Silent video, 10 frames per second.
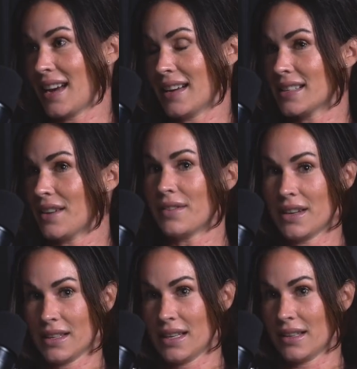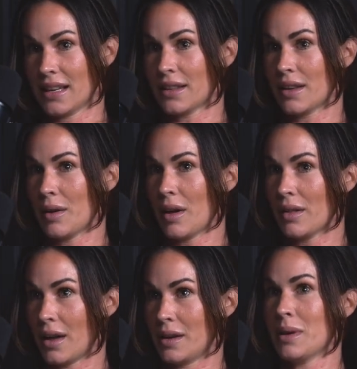yeah, definitely. Like a
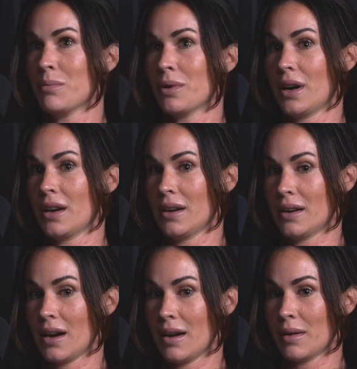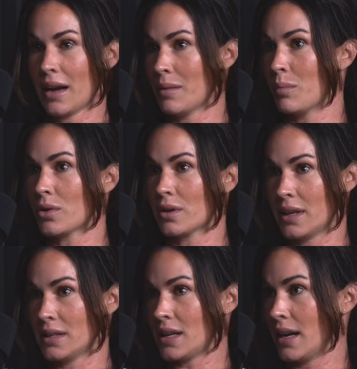lot of people are kind of
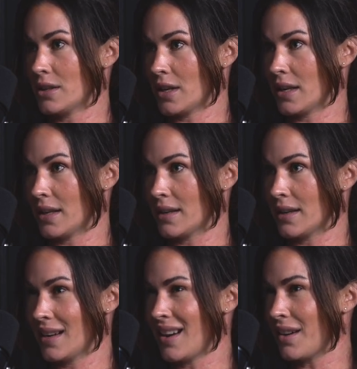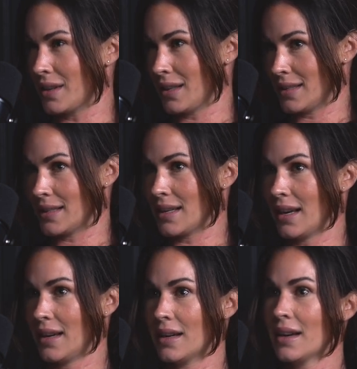borderline dehydrated and not realizing
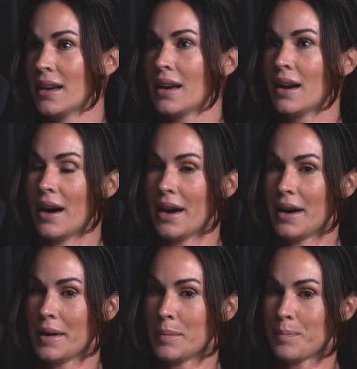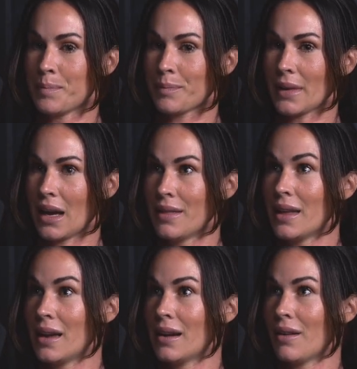it. And
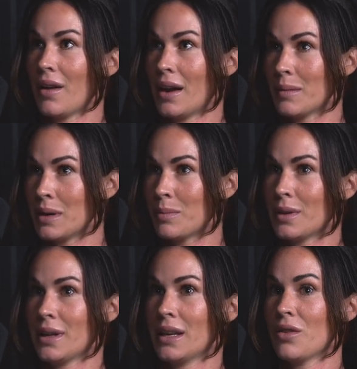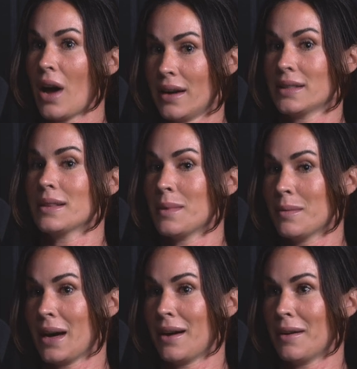then a lot of people, like you ask them
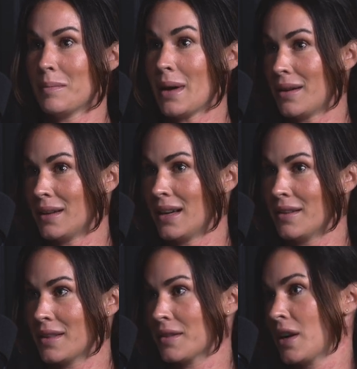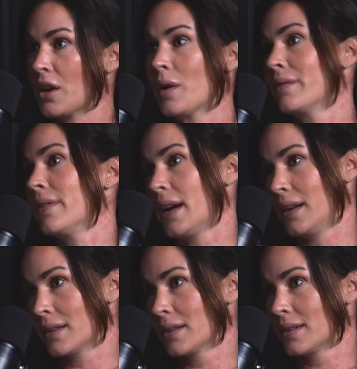about bowel health and like, oh, I'm
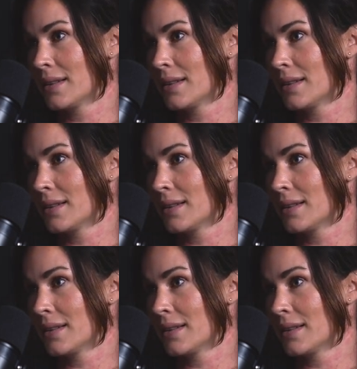fine.